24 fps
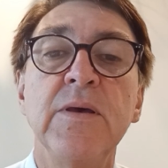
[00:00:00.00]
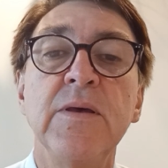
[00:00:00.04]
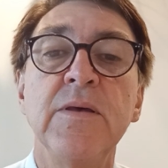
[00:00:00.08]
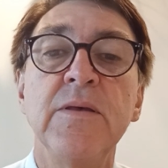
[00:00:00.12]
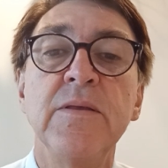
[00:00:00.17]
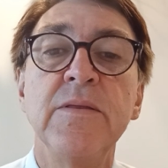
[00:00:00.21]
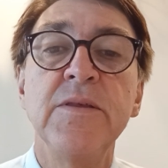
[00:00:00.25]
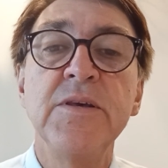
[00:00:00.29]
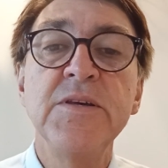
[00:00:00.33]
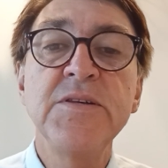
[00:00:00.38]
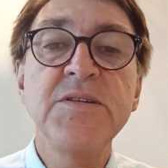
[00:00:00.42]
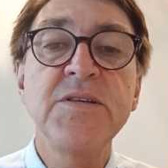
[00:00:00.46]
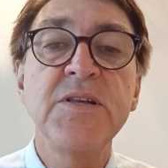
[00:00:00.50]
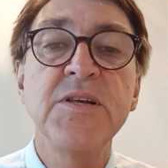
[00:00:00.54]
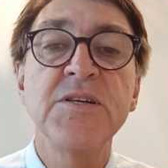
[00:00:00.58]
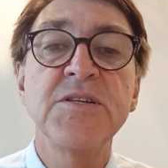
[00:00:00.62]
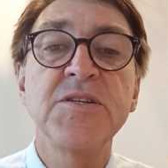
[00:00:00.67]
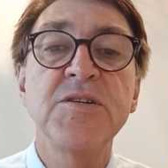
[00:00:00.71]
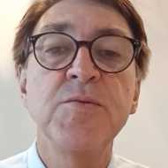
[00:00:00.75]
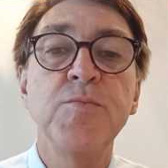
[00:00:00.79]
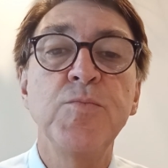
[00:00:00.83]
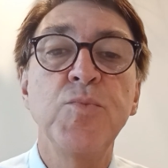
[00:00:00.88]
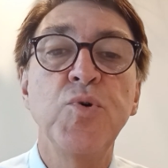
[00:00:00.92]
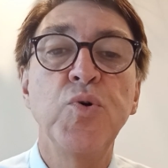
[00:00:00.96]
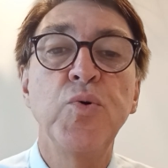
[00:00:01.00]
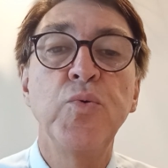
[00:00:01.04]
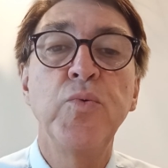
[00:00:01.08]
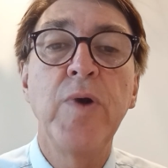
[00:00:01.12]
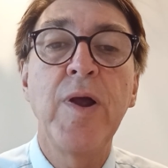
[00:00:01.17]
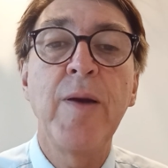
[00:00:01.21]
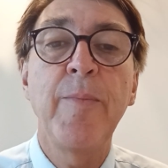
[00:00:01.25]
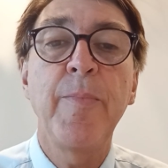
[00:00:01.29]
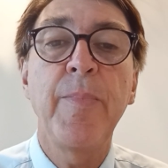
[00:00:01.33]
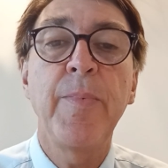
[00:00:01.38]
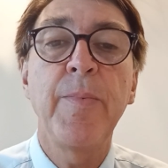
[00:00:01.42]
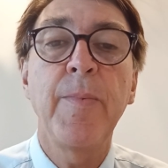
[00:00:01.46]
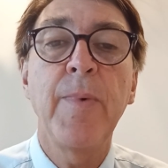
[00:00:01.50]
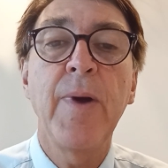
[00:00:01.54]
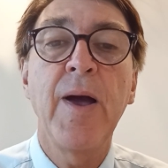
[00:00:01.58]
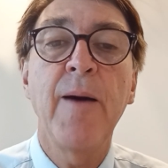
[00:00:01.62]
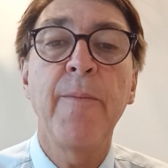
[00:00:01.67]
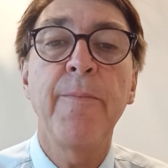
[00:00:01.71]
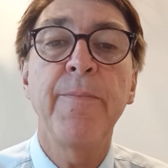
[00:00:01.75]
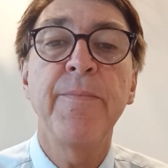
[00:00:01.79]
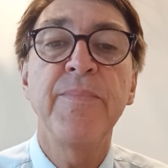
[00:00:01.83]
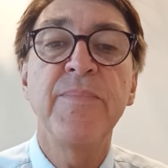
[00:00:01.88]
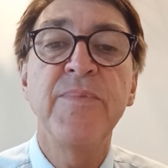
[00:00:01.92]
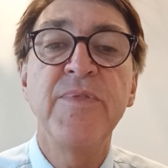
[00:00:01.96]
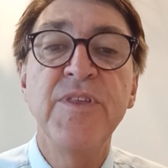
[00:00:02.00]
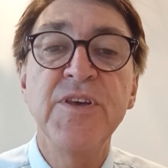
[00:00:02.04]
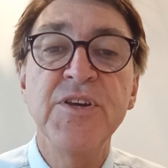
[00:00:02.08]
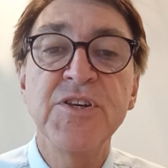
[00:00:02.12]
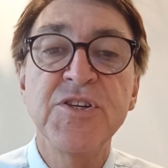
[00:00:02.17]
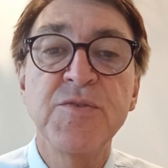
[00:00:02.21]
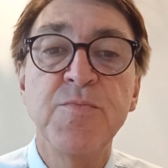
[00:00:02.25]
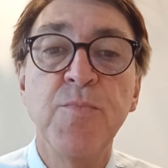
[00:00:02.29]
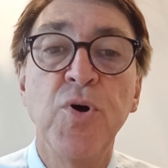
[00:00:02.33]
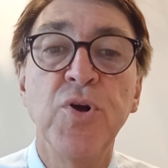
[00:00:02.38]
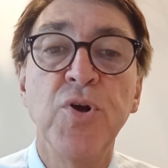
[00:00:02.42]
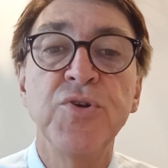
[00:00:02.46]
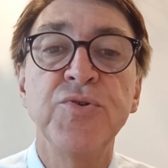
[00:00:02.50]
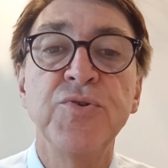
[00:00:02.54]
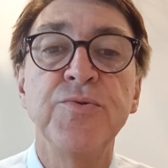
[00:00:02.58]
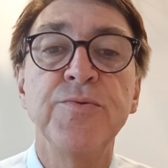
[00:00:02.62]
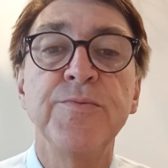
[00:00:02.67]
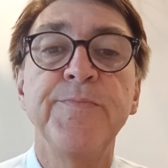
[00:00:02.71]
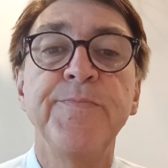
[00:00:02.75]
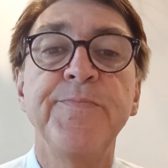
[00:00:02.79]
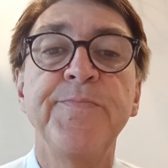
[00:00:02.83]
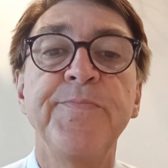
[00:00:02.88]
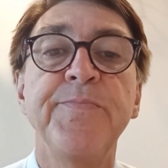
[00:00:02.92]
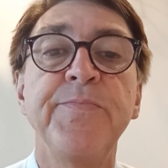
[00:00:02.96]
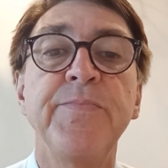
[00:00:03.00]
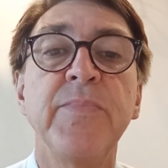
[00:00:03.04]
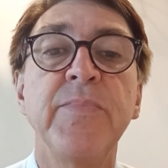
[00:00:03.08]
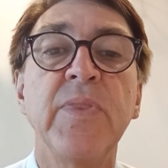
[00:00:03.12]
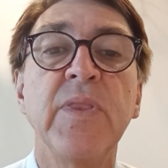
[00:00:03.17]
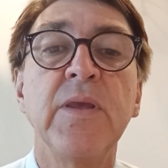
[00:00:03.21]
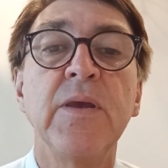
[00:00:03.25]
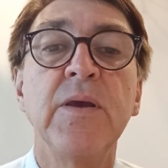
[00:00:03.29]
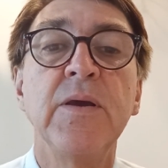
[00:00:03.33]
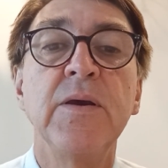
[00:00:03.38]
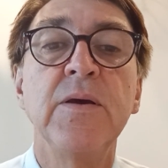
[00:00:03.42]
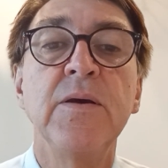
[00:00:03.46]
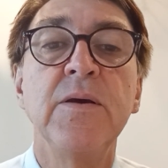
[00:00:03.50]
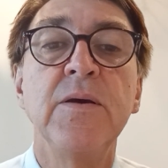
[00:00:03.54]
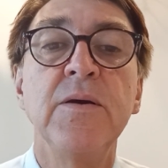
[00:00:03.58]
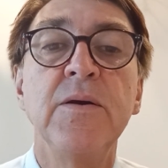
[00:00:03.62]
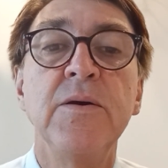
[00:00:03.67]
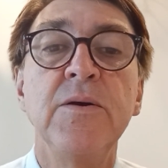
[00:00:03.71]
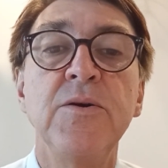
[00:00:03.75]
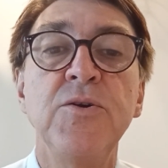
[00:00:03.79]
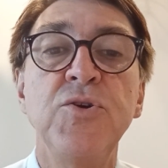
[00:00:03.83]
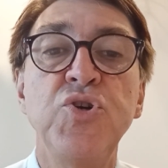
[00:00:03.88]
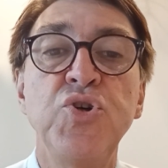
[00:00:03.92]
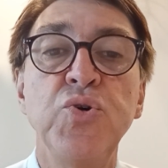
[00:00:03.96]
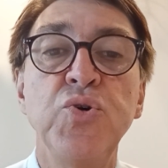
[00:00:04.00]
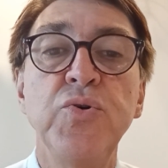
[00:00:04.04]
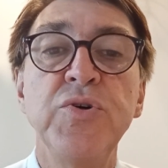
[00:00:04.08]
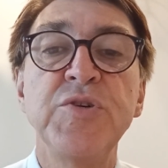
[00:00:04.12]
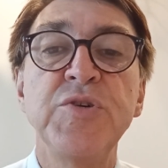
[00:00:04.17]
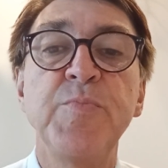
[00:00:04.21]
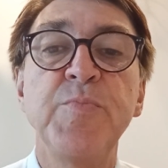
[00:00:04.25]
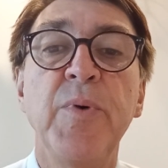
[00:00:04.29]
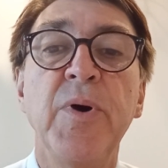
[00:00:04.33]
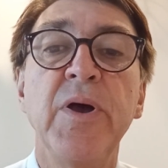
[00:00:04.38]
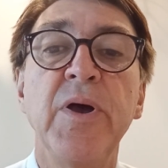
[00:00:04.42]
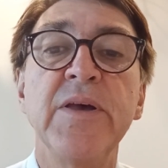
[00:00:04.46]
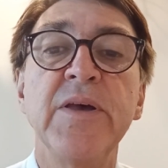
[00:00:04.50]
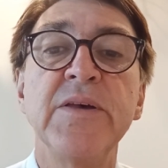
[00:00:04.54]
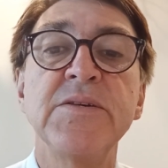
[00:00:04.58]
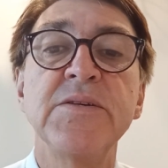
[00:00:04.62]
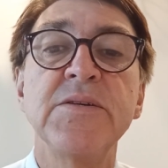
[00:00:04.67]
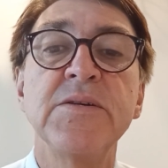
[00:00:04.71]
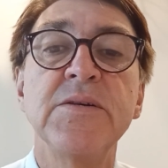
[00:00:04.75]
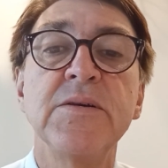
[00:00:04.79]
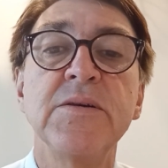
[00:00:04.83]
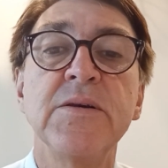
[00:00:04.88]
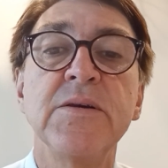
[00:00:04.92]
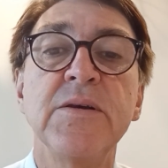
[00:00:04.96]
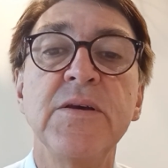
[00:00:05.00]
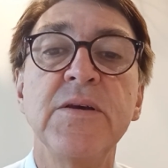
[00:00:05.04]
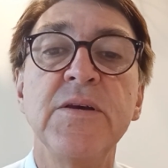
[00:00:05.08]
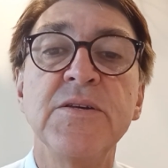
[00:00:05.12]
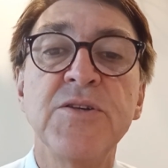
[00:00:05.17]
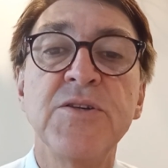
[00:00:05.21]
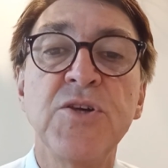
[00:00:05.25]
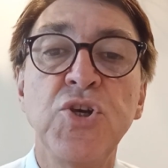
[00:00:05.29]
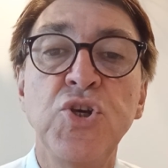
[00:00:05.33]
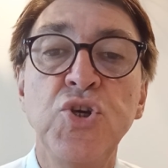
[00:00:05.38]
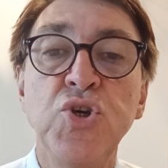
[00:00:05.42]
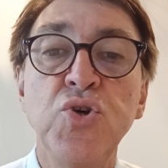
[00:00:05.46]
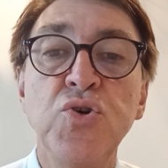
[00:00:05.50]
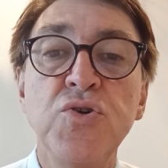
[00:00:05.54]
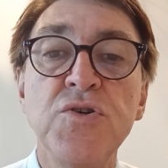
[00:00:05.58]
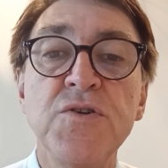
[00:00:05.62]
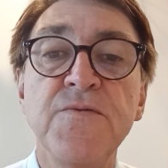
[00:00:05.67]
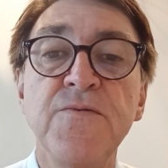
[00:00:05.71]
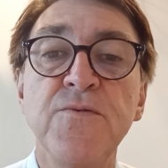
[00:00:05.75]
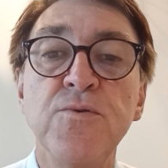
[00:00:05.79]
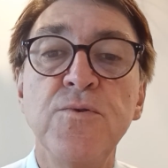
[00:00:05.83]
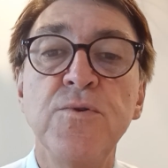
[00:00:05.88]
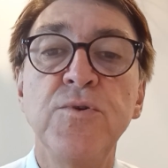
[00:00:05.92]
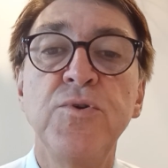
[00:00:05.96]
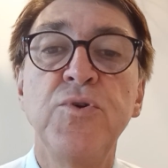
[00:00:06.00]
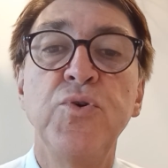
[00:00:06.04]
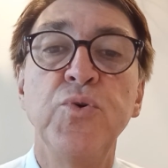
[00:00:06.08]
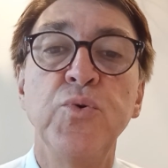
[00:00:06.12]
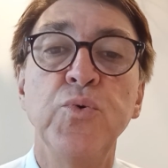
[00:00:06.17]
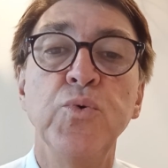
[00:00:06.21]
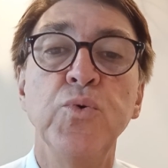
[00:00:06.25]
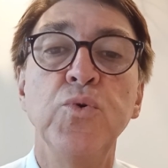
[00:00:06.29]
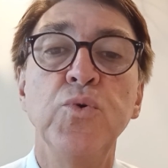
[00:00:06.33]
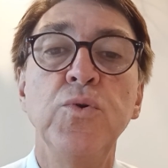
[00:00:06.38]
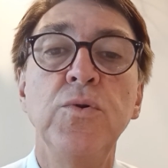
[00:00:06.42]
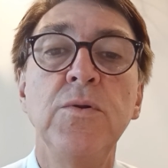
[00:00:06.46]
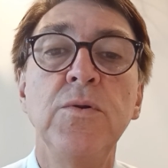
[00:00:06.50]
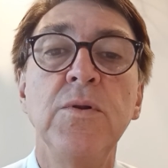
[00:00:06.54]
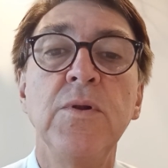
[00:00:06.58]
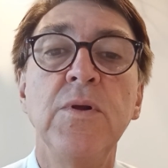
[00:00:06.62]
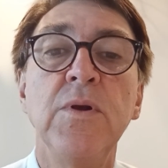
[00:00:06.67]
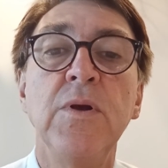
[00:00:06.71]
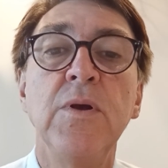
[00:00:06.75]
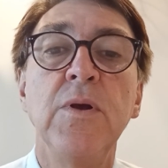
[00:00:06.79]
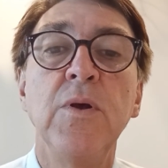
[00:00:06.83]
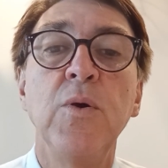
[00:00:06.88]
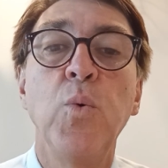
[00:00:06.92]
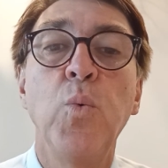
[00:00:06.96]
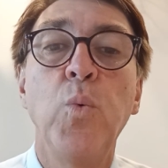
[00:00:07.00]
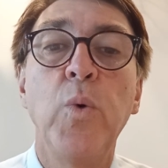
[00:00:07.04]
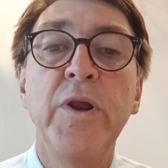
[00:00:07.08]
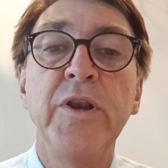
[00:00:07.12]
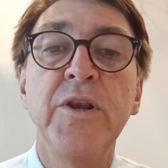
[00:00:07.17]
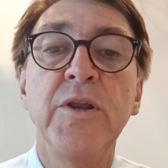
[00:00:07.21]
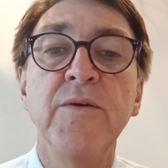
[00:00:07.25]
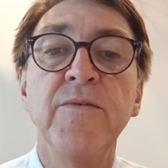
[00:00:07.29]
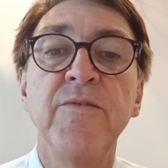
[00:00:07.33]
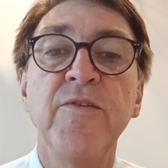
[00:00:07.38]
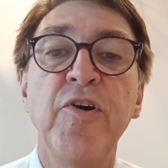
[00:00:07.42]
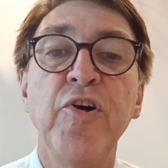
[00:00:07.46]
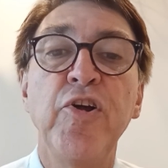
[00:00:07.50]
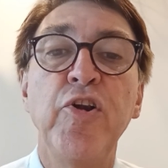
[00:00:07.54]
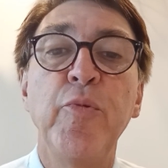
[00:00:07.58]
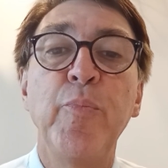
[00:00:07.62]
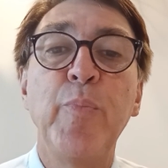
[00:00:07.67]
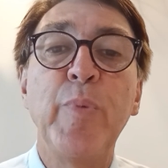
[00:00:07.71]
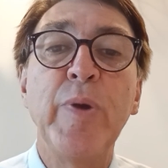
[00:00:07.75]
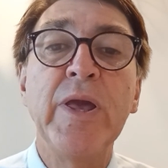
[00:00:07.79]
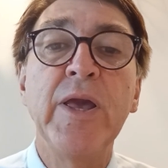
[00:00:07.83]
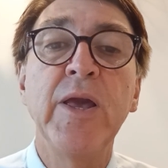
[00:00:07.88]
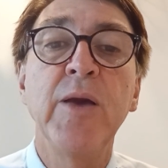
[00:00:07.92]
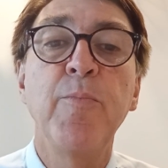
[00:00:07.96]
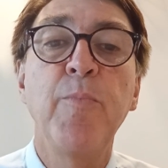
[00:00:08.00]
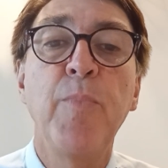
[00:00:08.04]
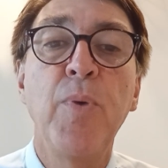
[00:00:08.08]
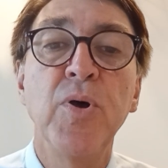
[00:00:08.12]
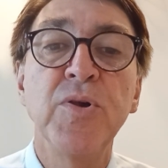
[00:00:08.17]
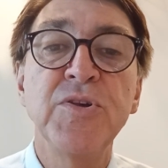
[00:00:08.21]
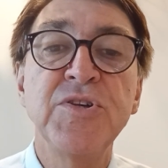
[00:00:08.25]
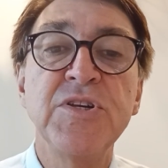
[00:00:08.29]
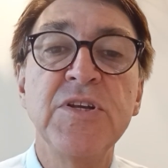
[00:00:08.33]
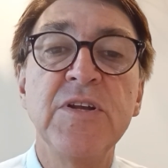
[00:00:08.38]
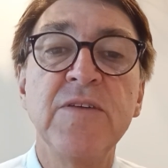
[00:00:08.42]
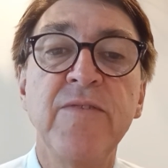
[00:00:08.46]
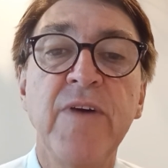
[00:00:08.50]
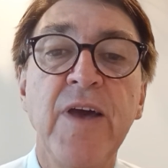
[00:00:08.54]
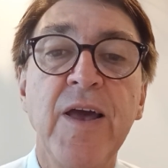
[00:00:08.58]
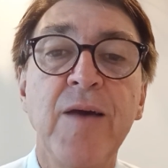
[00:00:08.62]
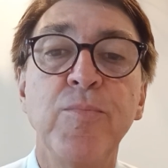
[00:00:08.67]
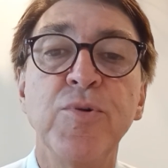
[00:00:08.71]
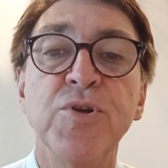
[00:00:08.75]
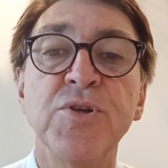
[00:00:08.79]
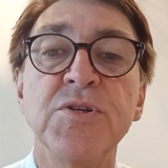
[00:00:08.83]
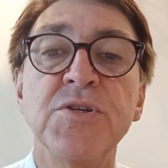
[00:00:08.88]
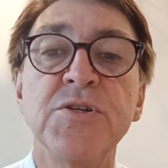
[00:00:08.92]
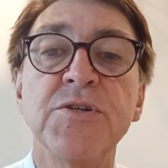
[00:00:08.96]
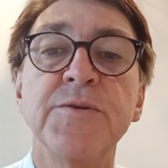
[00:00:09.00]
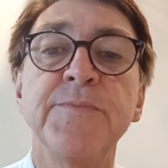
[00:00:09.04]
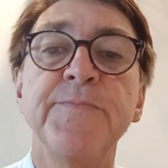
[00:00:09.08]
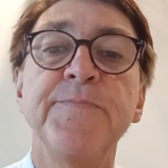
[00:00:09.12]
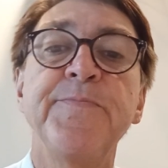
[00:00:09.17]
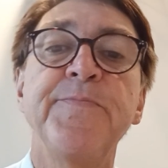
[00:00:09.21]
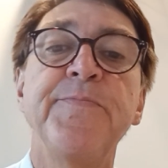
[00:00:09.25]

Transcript: This lesson will wrap up this module. Choice bias is a useful tool when developing positive habits.